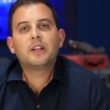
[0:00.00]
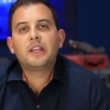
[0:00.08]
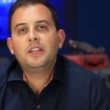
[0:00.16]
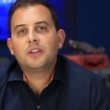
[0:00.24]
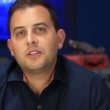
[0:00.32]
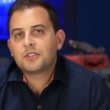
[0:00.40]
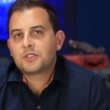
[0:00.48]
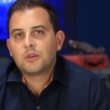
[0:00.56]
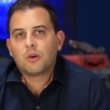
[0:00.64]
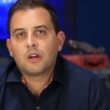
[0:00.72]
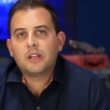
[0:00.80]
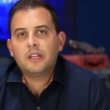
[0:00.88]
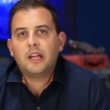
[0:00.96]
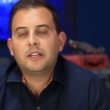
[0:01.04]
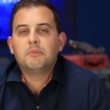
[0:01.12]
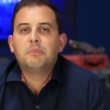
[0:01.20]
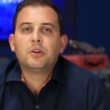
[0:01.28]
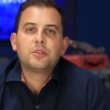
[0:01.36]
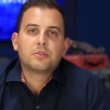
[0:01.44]
to hear your story and to
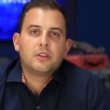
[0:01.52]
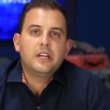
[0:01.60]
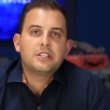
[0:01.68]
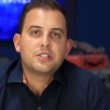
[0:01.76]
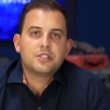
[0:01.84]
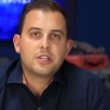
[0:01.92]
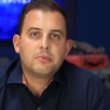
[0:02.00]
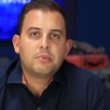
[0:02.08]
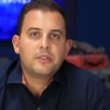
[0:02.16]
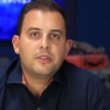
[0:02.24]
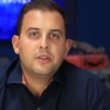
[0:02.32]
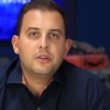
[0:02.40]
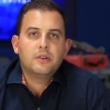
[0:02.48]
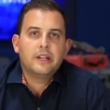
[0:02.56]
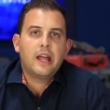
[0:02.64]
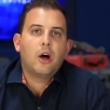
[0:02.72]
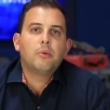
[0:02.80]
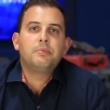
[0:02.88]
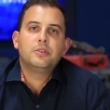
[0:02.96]
build a relationship with you and
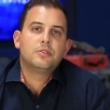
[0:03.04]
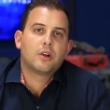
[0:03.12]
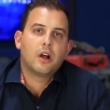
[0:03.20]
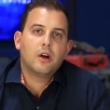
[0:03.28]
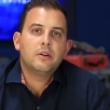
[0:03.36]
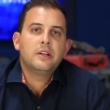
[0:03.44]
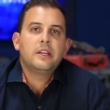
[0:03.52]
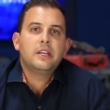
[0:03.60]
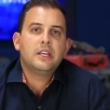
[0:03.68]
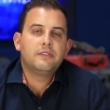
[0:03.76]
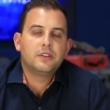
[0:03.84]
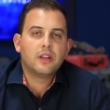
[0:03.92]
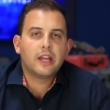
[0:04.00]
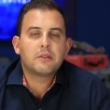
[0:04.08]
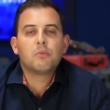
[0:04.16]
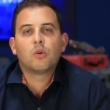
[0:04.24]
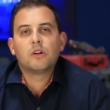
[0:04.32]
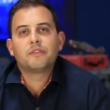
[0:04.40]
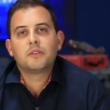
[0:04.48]
help you grow. If you'd like
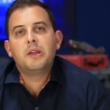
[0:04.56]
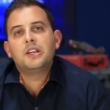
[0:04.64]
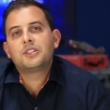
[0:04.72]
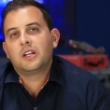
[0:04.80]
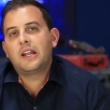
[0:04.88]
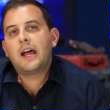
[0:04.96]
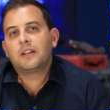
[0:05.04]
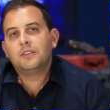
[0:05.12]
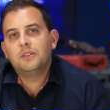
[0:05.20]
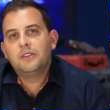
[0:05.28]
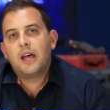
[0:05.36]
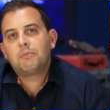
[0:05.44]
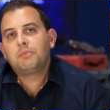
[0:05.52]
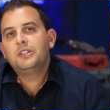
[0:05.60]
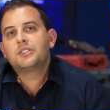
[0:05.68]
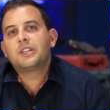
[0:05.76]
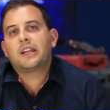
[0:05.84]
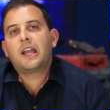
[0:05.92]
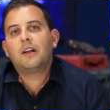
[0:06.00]
more information on how to do that, please
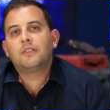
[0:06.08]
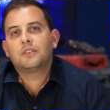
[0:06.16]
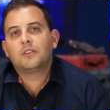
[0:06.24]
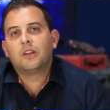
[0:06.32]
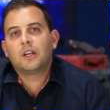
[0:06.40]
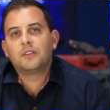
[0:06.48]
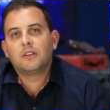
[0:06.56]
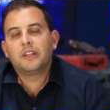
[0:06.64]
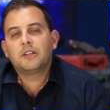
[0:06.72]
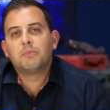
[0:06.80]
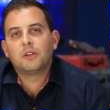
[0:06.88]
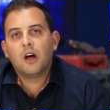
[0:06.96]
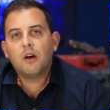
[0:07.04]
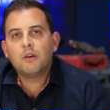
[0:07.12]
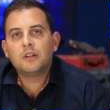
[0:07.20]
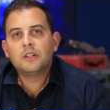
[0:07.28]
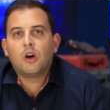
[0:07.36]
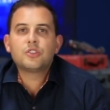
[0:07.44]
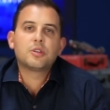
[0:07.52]
check out and click on the link below.
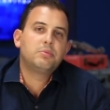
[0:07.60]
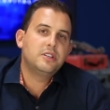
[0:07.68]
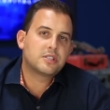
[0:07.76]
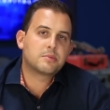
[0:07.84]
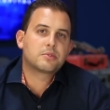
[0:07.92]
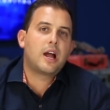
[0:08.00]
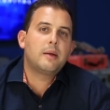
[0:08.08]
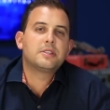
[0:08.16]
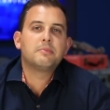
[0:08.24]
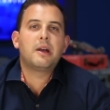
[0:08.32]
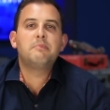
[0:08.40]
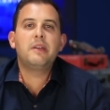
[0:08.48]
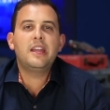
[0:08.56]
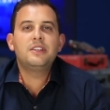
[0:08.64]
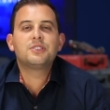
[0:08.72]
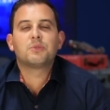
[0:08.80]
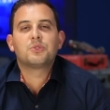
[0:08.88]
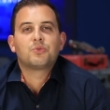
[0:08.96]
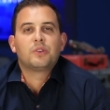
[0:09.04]
Also, please subscribe to my page,
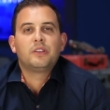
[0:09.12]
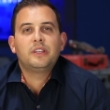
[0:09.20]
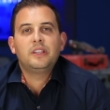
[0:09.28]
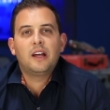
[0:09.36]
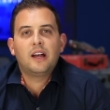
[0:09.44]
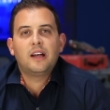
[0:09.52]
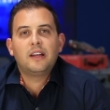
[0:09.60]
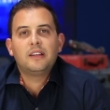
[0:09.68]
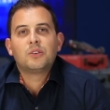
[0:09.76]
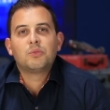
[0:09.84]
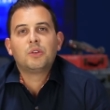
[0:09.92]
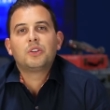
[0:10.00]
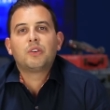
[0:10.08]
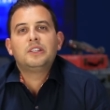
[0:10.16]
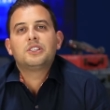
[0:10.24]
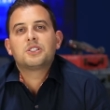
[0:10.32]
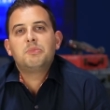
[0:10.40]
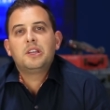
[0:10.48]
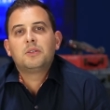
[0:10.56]
and it was really, uh, really great
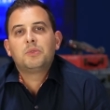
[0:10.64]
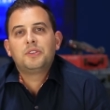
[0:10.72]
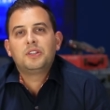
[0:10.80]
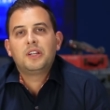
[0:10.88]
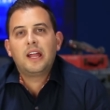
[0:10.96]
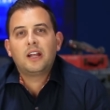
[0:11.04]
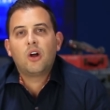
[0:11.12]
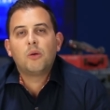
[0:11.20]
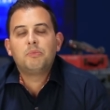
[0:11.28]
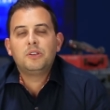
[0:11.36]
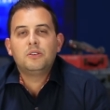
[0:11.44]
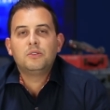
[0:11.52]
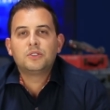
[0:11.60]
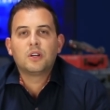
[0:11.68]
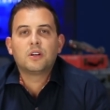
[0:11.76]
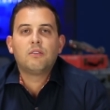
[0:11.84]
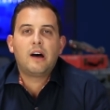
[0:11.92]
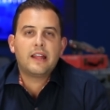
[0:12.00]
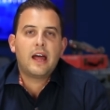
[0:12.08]
to speaking with you today, and I hope you took
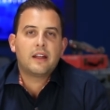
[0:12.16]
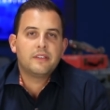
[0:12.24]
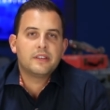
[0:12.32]
a lot out of